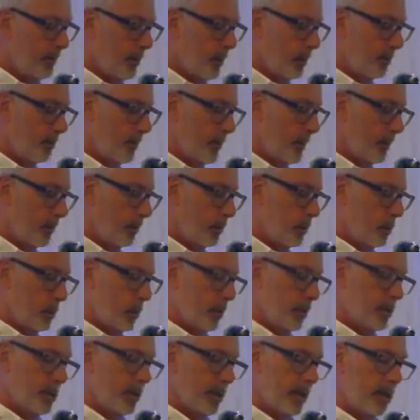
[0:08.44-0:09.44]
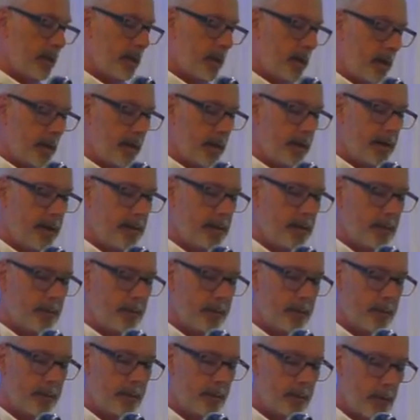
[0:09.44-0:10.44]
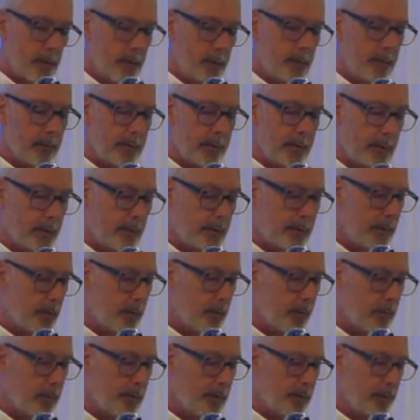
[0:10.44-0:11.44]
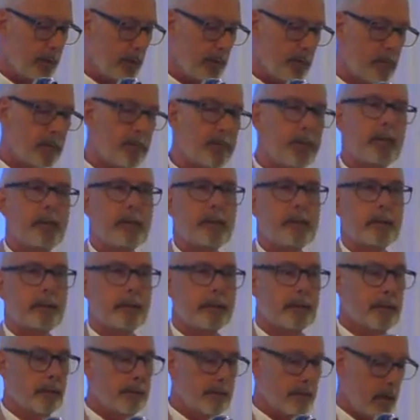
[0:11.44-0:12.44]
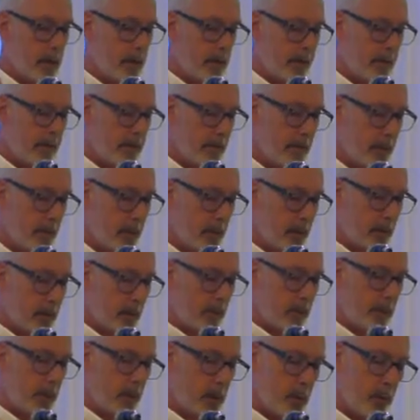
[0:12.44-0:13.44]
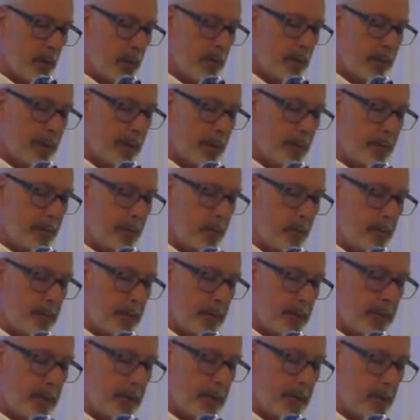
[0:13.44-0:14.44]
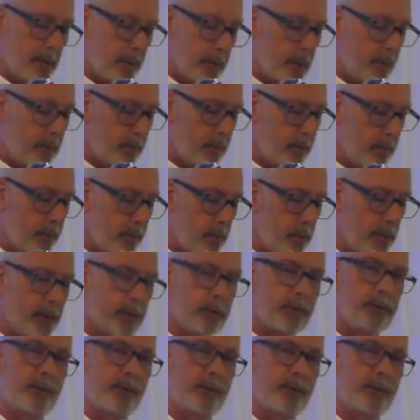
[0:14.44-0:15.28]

about mom, words like kind, generous, and selfless come immediately to mind. But quickly I move to the incredible strength